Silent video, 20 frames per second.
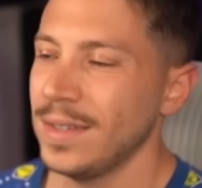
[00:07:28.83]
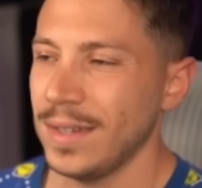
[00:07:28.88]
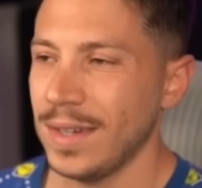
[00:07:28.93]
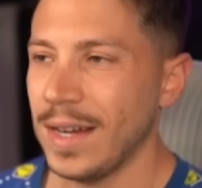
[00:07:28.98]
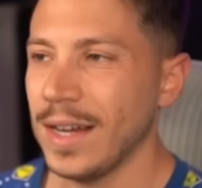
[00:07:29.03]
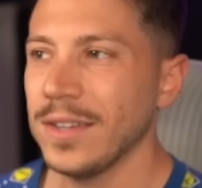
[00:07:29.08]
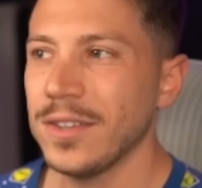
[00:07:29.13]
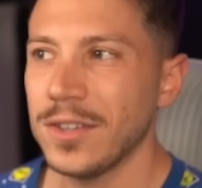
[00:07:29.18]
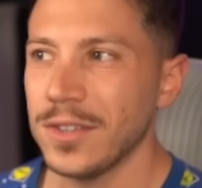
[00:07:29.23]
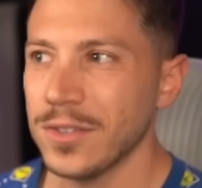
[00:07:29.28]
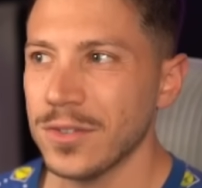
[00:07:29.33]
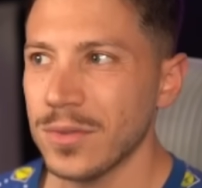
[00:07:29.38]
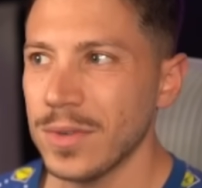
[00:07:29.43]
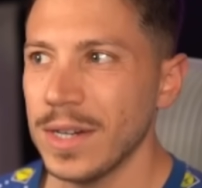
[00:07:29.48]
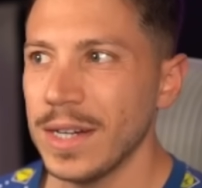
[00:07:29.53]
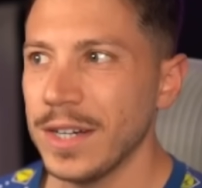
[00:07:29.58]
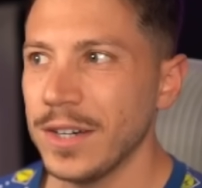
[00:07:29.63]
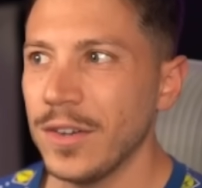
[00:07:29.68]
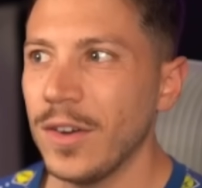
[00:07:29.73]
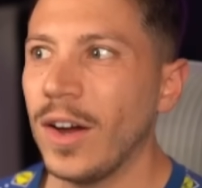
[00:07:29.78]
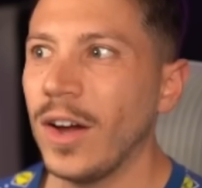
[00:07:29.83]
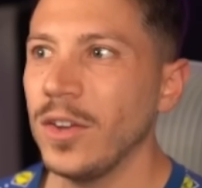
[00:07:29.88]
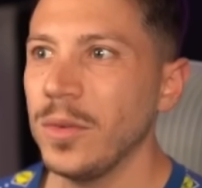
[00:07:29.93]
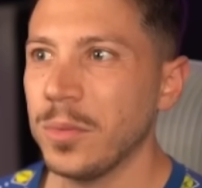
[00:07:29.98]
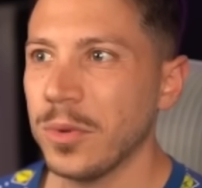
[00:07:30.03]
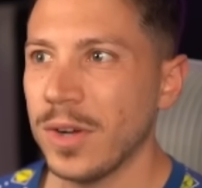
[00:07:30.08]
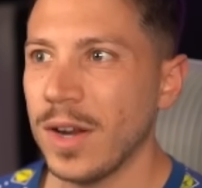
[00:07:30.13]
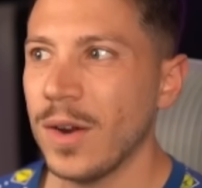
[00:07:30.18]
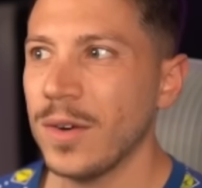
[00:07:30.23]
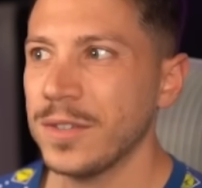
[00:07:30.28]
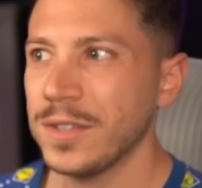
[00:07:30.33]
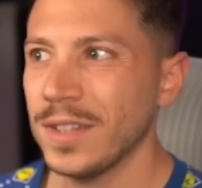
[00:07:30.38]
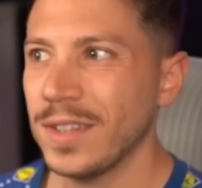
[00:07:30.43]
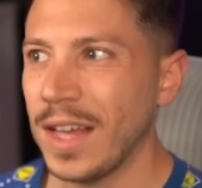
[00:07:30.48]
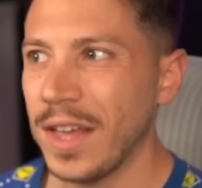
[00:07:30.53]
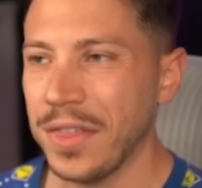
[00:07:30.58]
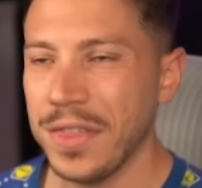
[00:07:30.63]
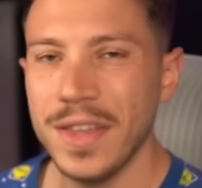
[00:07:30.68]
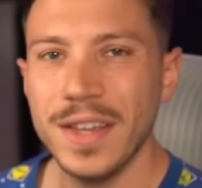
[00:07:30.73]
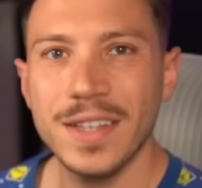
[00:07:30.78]
I don't really know how you pronounce it. I
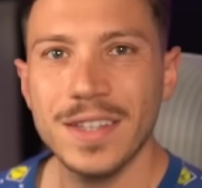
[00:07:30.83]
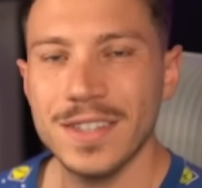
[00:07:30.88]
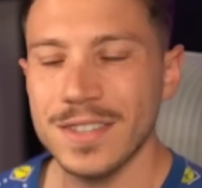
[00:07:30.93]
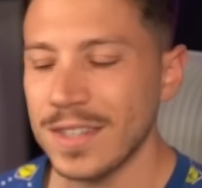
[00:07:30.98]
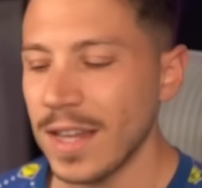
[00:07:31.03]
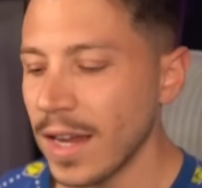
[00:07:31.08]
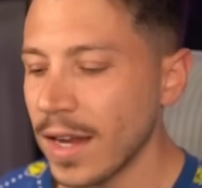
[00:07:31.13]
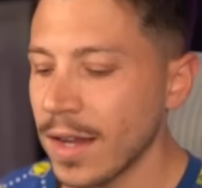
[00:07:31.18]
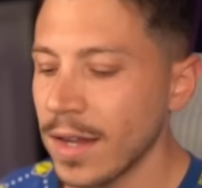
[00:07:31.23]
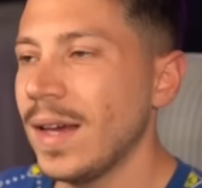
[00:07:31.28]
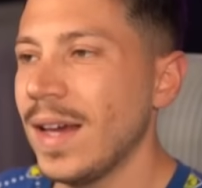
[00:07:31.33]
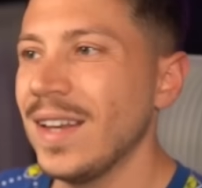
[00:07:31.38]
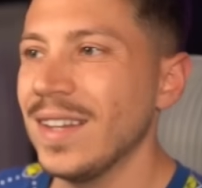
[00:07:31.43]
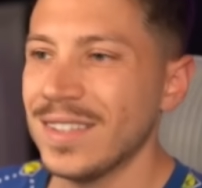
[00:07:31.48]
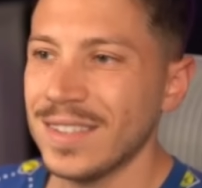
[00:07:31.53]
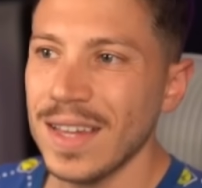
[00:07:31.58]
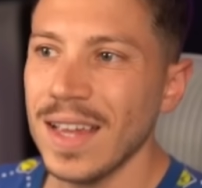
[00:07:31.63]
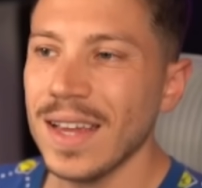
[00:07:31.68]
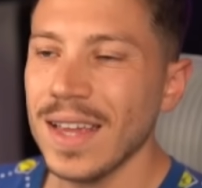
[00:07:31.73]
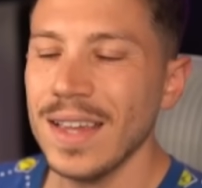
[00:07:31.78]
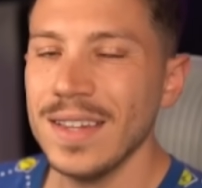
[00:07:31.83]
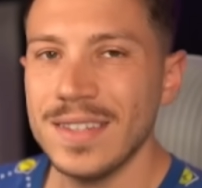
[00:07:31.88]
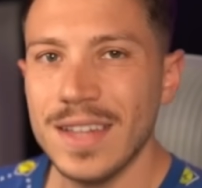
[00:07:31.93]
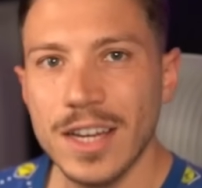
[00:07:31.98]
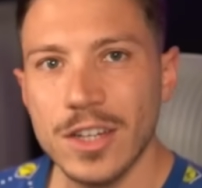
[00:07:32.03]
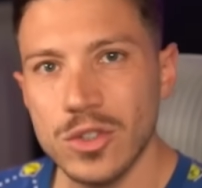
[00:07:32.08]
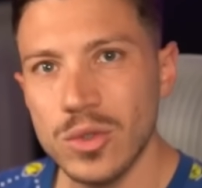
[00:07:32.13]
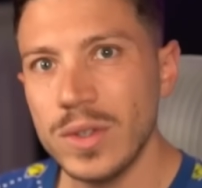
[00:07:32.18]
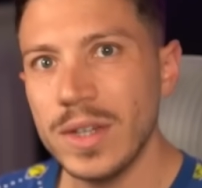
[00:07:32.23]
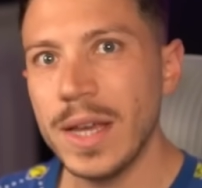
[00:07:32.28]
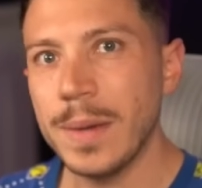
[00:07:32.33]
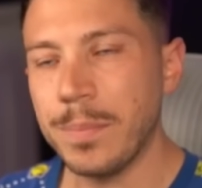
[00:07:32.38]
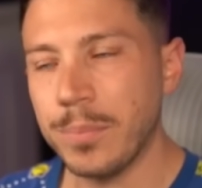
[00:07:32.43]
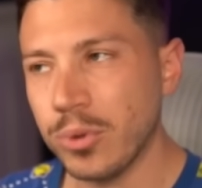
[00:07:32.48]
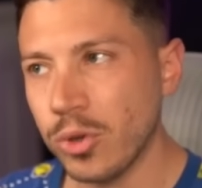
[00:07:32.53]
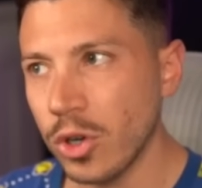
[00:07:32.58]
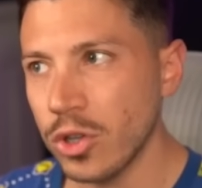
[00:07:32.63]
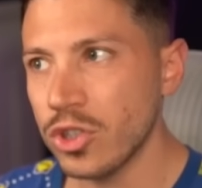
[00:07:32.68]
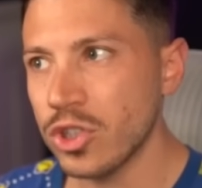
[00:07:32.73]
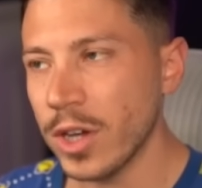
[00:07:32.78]
think it's Seq. And Seq is actually a
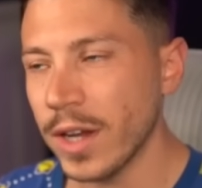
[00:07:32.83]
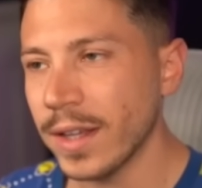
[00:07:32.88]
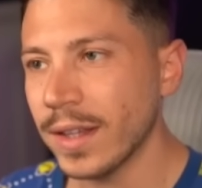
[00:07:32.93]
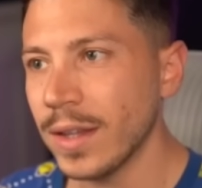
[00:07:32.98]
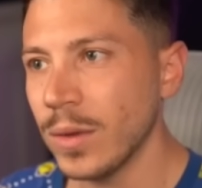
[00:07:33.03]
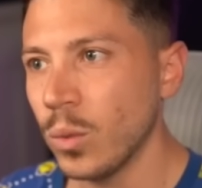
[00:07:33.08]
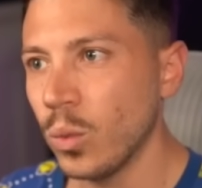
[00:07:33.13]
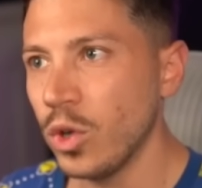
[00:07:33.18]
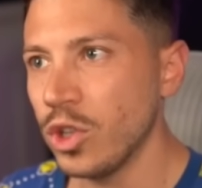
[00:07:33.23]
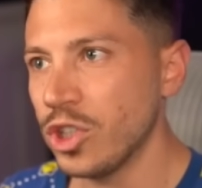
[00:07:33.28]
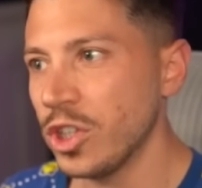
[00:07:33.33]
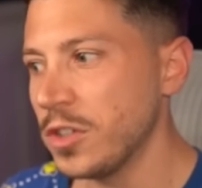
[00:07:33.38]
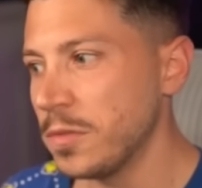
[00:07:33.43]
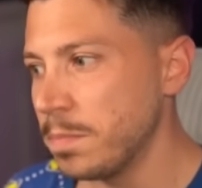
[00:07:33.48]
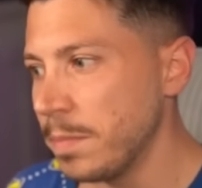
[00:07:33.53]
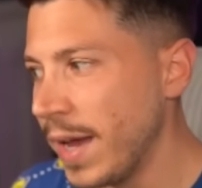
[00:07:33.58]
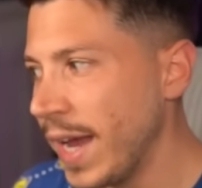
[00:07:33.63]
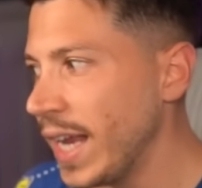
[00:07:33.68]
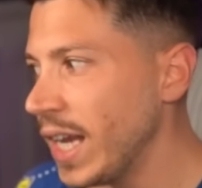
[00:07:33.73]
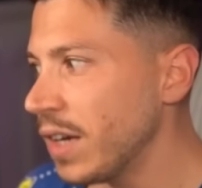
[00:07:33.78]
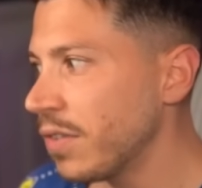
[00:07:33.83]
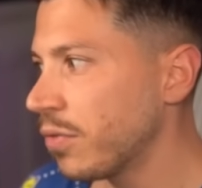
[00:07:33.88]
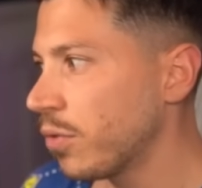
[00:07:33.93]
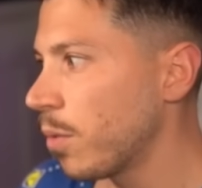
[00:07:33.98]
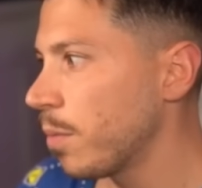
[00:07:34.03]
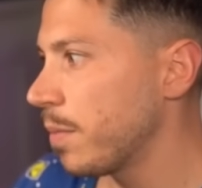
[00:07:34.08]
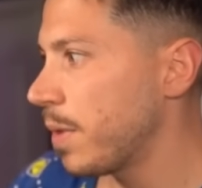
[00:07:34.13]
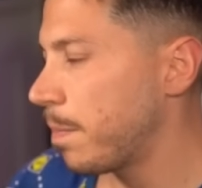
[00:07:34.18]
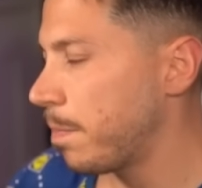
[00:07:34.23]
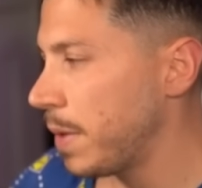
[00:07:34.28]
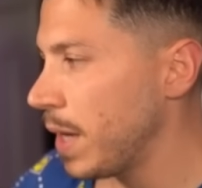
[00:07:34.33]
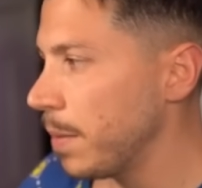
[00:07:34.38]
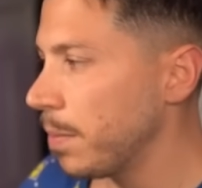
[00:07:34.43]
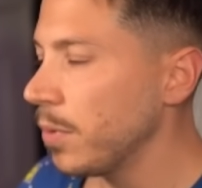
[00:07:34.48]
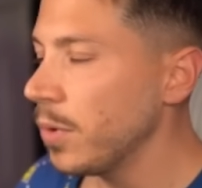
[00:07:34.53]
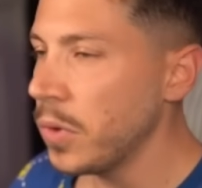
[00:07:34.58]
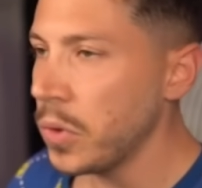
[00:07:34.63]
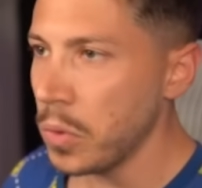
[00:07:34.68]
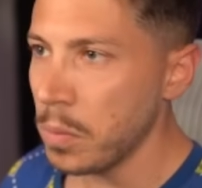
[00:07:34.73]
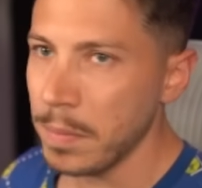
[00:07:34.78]
project which is made from the people
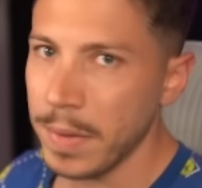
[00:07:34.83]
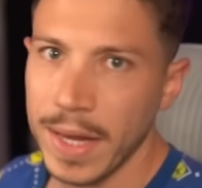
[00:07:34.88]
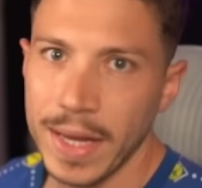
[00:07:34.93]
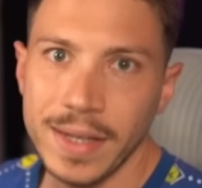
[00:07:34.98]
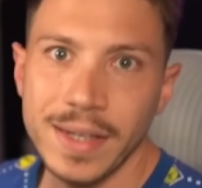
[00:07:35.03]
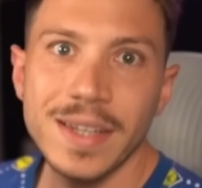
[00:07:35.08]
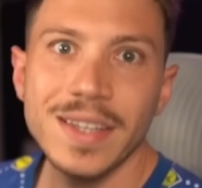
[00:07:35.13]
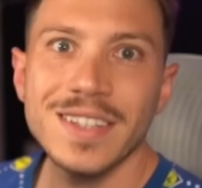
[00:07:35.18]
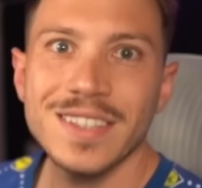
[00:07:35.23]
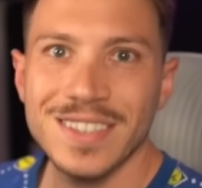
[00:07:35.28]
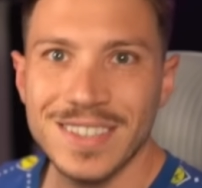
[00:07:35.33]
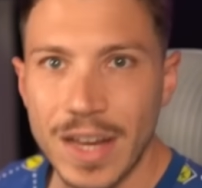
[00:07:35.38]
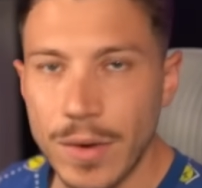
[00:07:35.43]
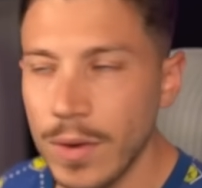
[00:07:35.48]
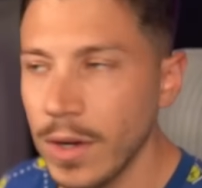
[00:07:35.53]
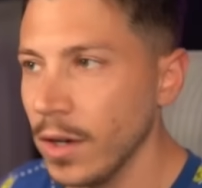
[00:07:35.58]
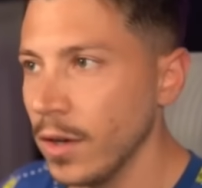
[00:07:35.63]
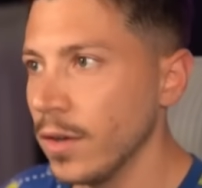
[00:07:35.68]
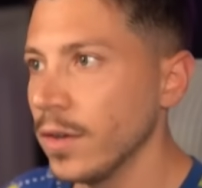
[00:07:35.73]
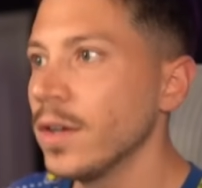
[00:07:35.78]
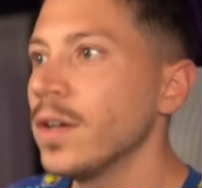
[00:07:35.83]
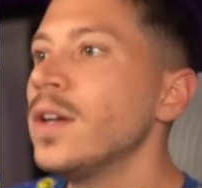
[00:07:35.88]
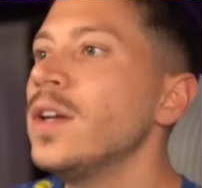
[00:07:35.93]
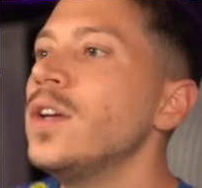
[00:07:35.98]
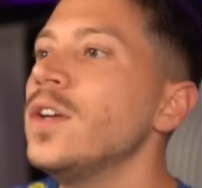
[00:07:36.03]
who made Serilog.